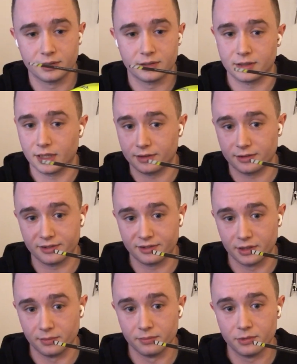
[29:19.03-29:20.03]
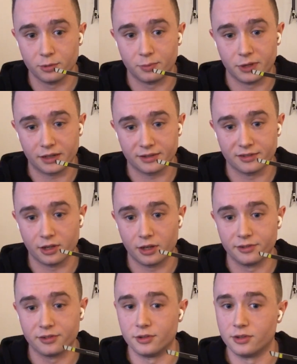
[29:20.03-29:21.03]
Get the sim to practice on
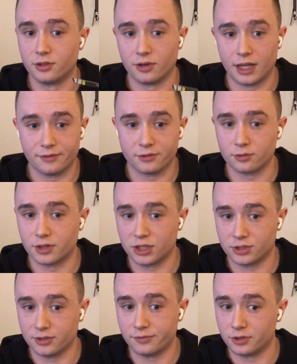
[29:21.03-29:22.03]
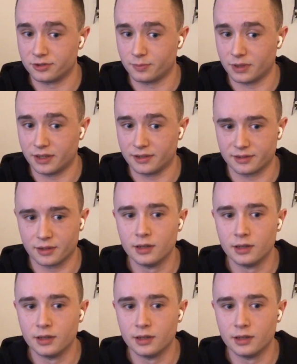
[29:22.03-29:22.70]
so you don't have to crash in the first place.